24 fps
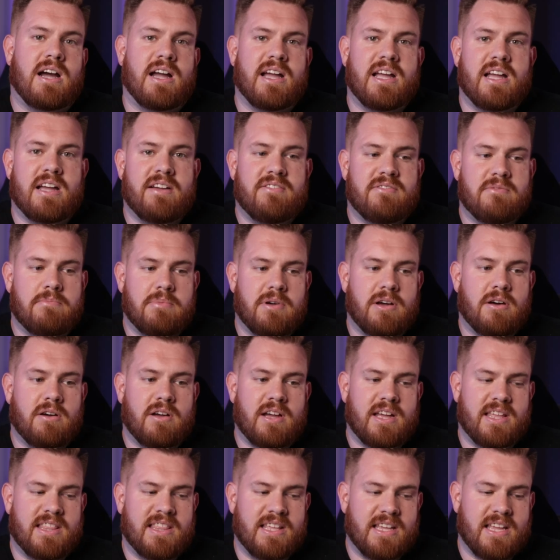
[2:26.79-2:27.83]
I have
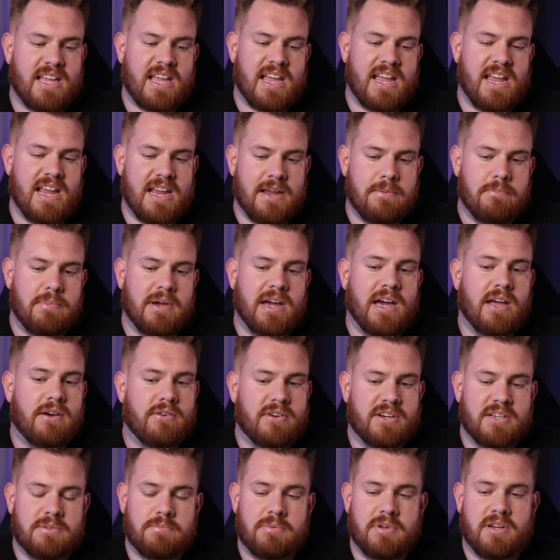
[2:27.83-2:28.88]
about, I think, 8
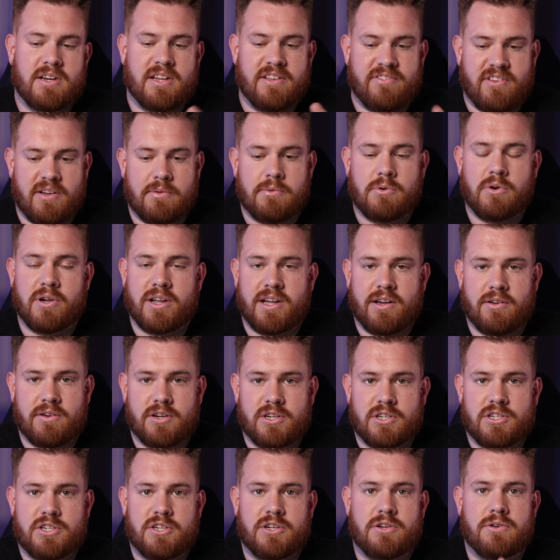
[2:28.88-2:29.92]
batteries, but if I'm going out
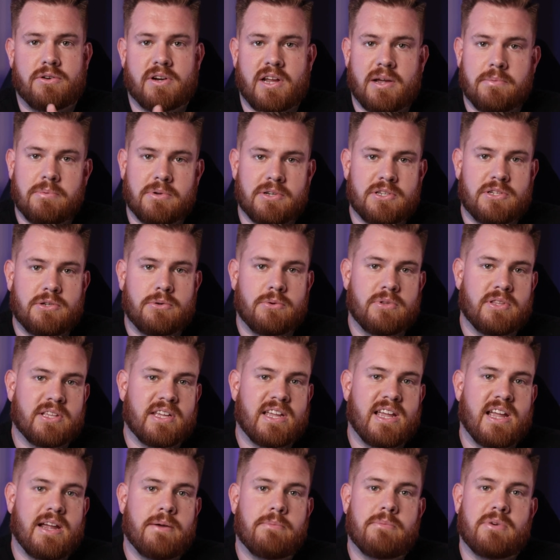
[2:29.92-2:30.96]
in a shoot, I put 2 in the
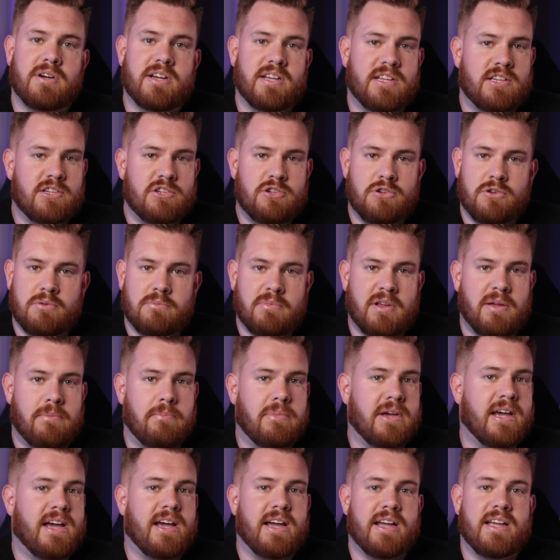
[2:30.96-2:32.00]
camera and 2 in my
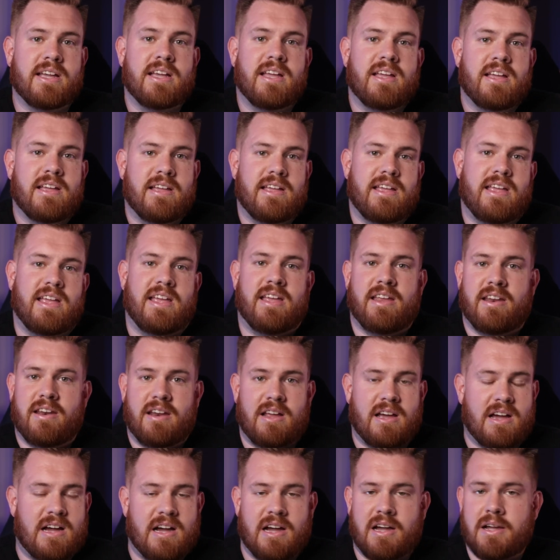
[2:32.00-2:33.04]
bag,
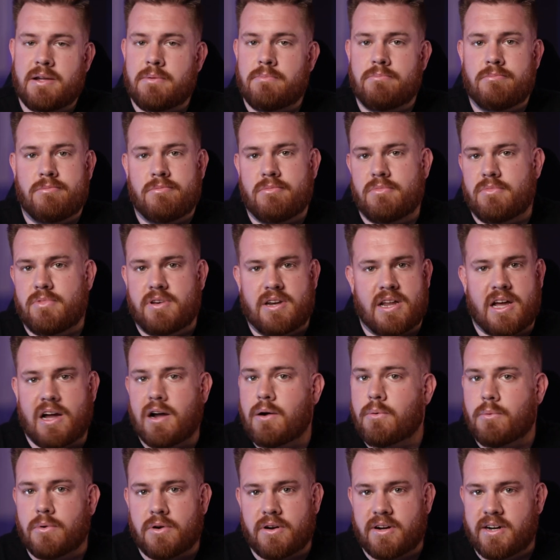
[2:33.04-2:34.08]
and I'm
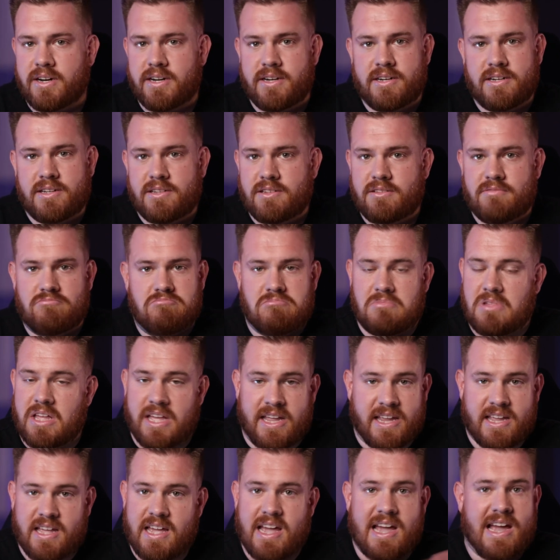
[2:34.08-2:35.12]
not worried,
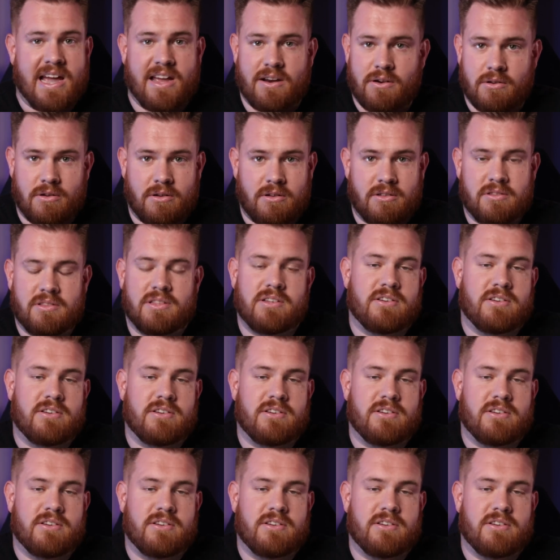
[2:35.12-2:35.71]
like, at all.